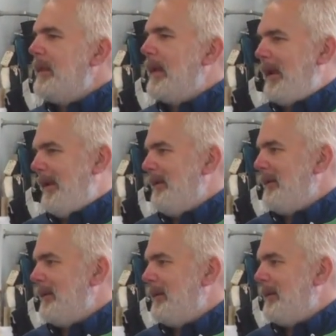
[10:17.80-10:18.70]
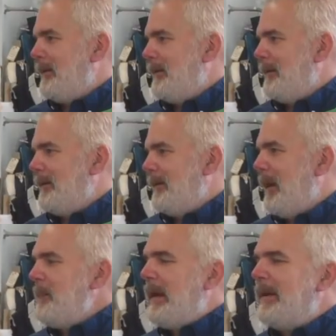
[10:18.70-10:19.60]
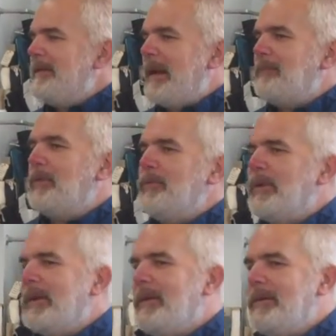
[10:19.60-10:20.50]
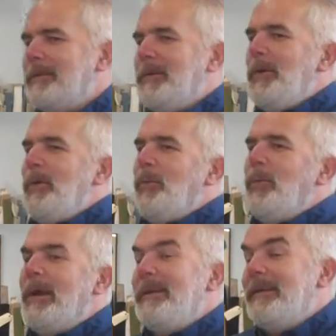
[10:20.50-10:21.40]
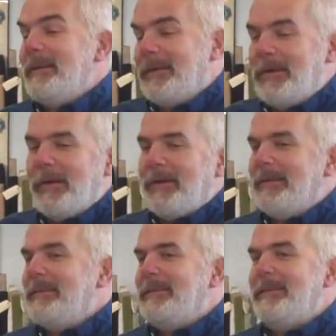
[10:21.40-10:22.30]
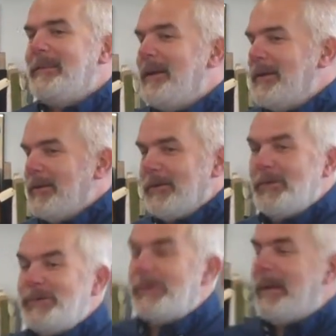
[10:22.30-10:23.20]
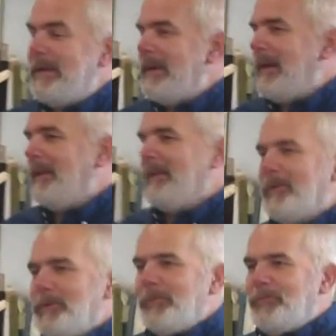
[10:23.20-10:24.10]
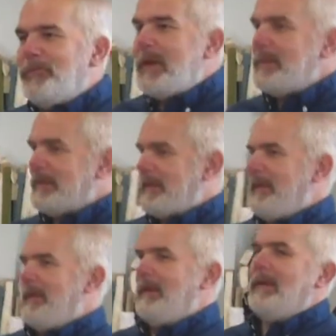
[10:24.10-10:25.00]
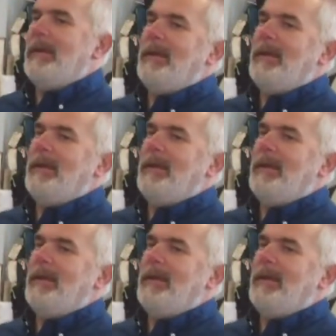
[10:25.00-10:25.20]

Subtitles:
They get it. I mean, I did have one really good one designer, Gilles Mendel, who famously